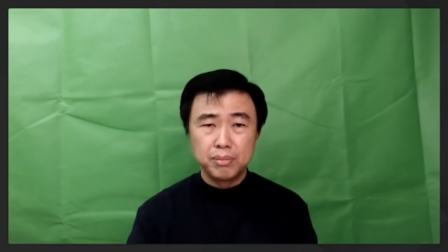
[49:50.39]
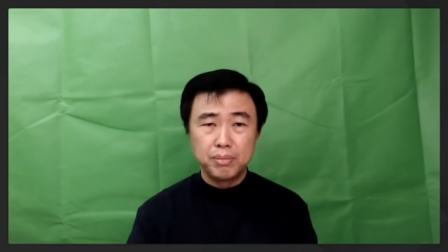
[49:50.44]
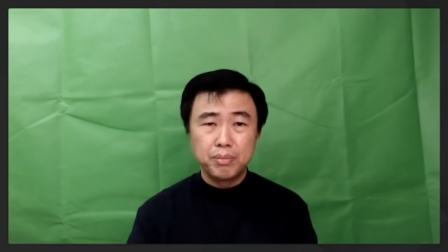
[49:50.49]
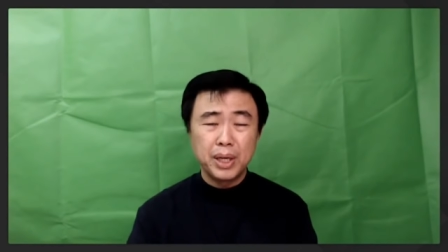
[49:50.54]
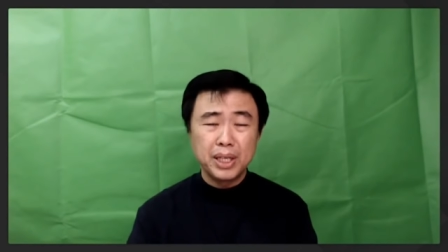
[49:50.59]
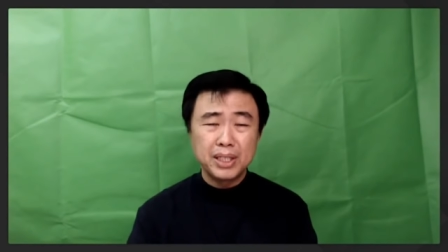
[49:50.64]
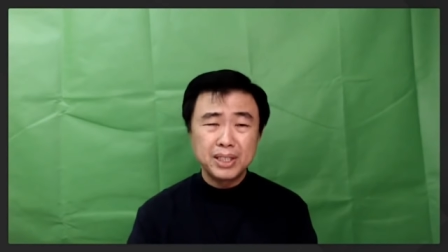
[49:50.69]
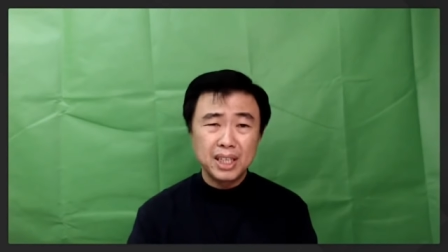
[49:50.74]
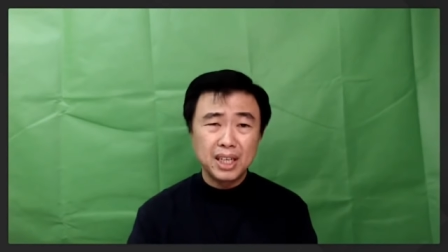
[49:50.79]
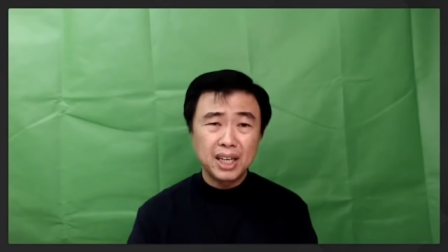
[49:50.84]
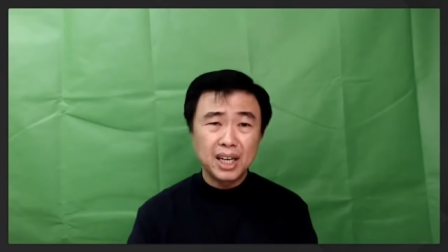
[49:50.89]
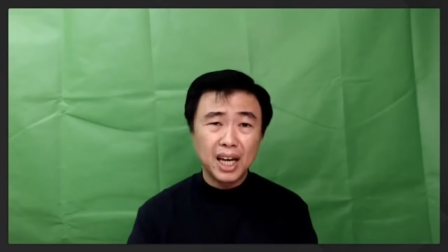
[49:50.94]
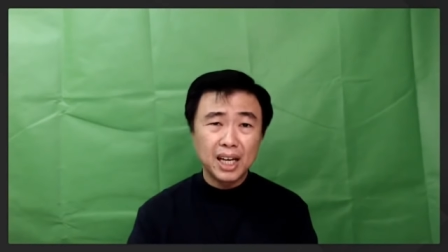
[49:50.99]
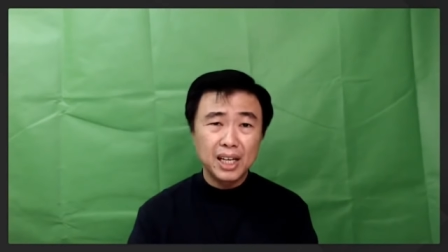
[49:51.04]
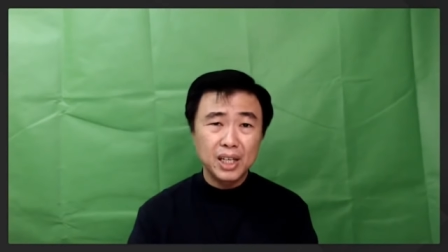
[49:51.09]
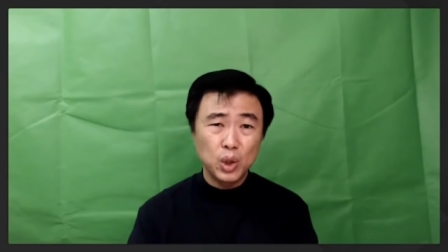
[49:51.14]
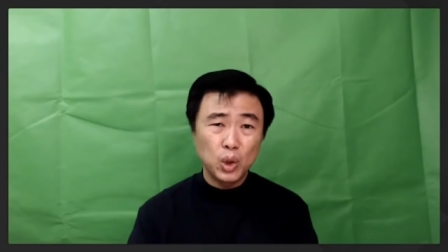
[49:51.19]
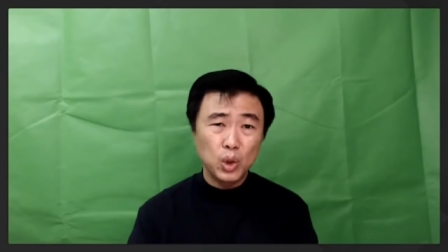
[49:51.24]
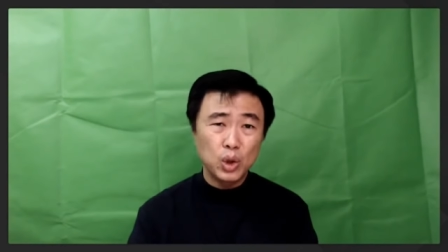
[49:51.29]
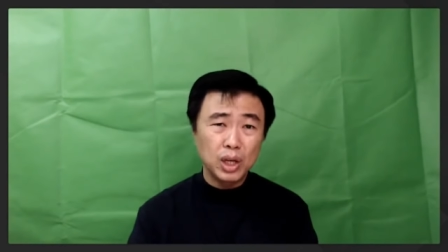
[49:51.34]
basic
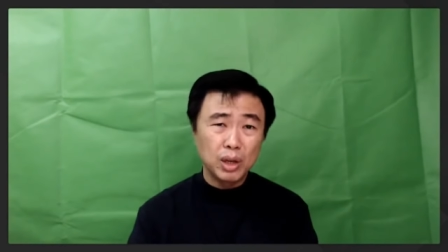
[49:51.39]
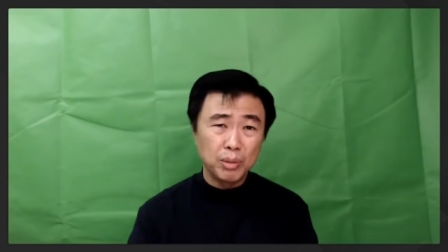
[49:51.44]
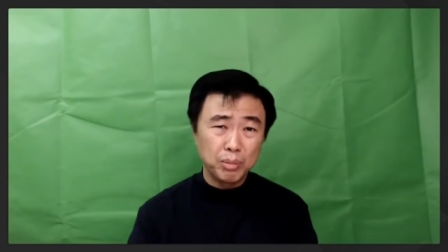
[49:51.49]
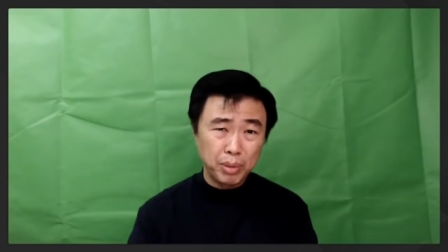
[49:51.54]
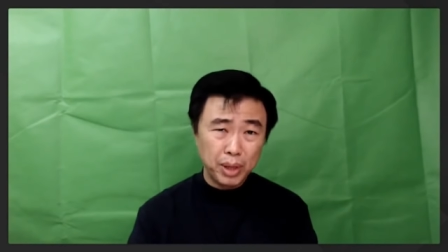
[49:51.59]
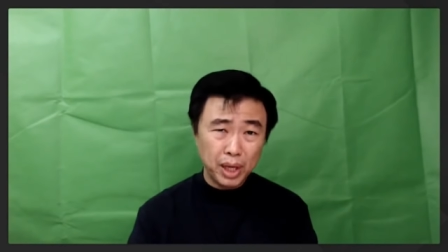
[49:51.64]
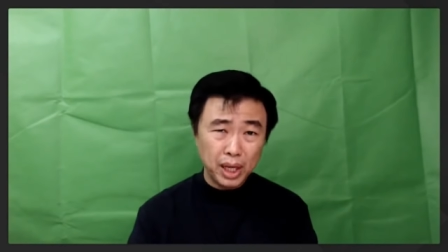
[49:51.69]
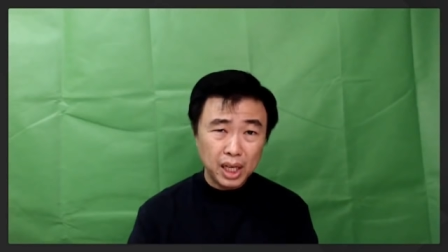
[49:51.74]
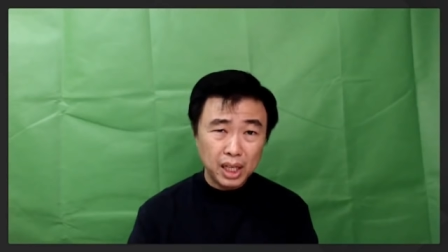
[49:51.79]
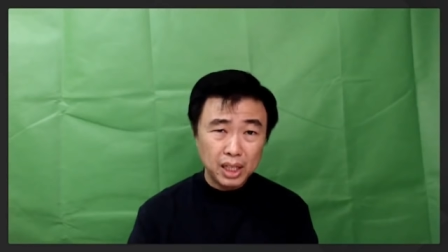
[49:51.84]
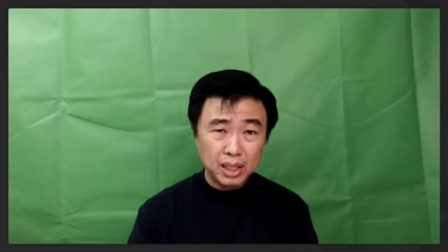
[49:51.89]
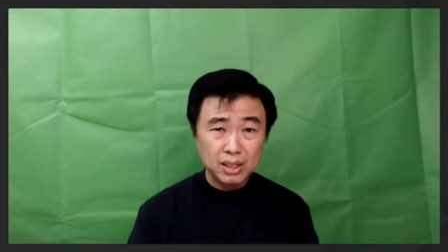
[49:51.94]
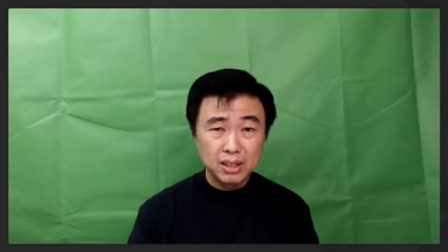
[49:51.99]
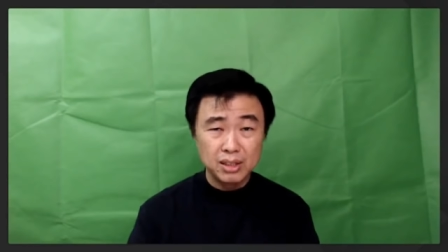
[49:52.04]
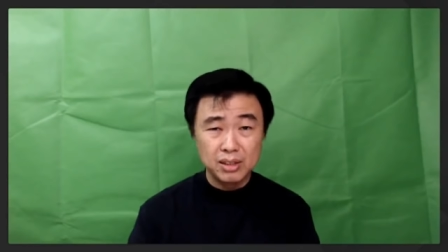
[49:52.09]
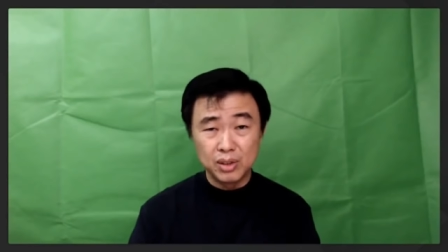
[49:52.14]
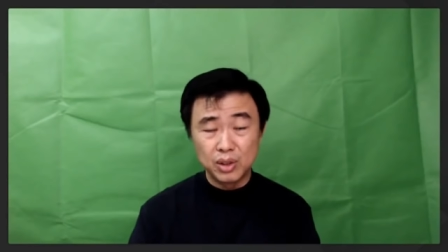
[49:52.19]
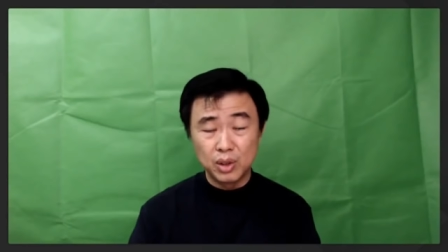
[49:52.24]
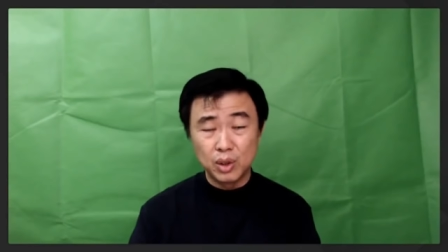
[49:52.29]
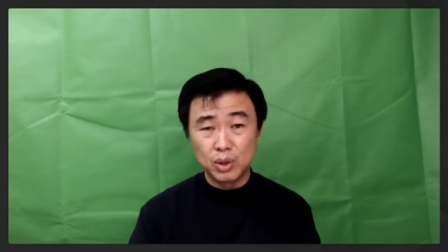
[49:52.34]
line, don't complain,
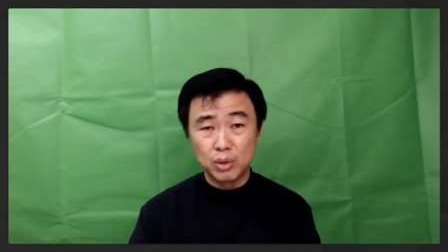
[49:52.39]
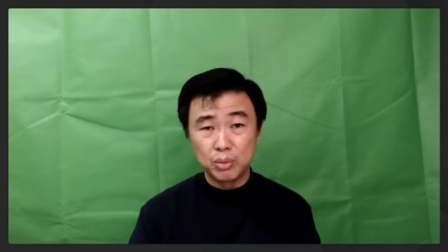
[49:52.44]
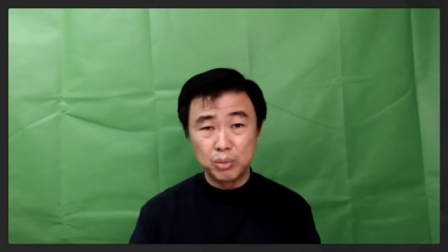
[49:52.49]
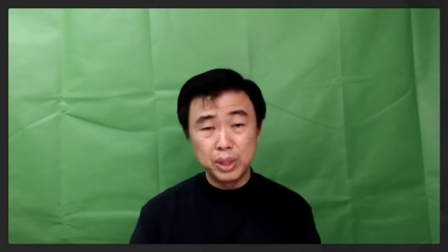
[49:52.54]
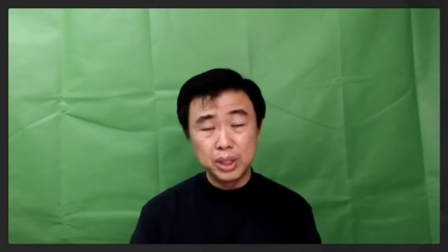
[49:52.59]
you know,